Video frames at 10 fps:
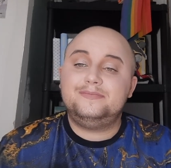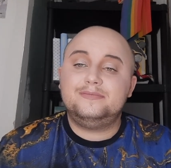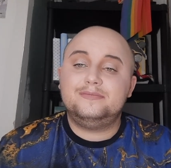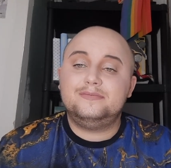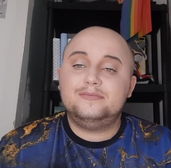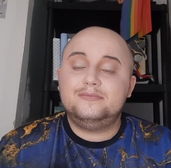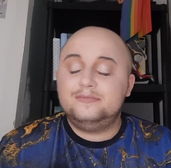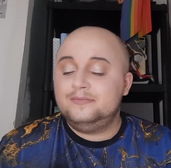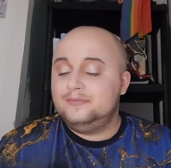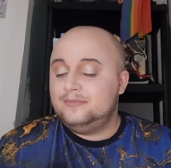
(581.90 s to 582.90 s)

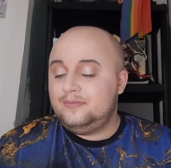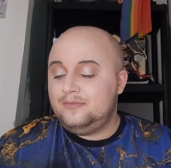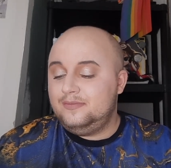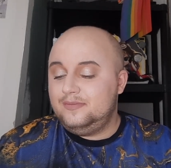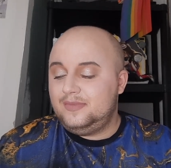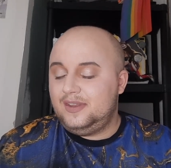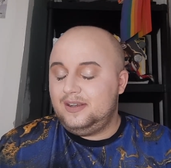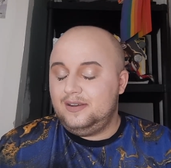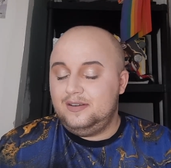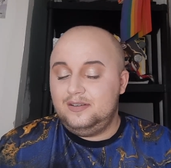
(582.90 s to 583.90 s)

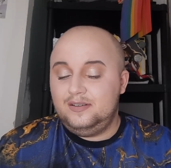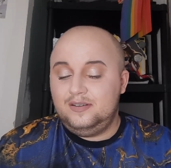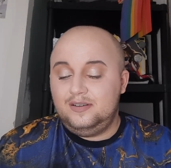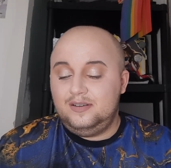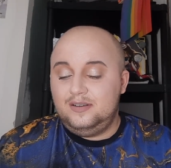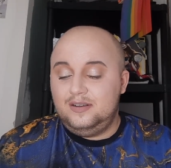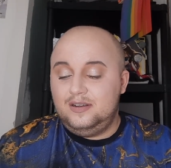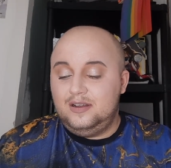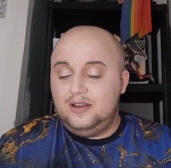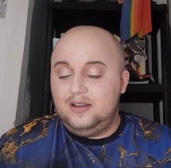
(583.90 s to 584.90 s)

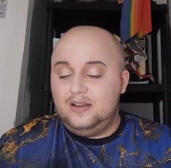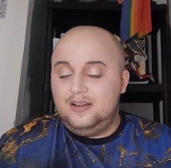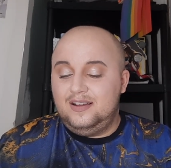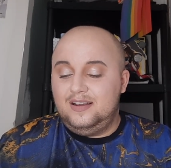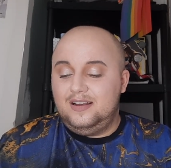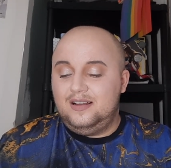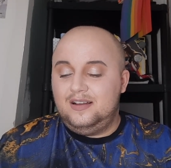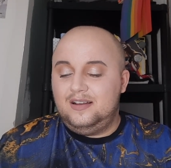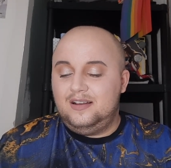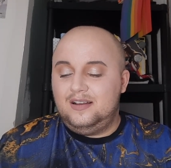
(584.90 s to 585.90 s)

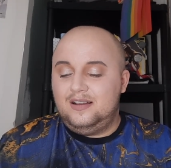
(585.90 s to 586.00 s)
Nobody speaks.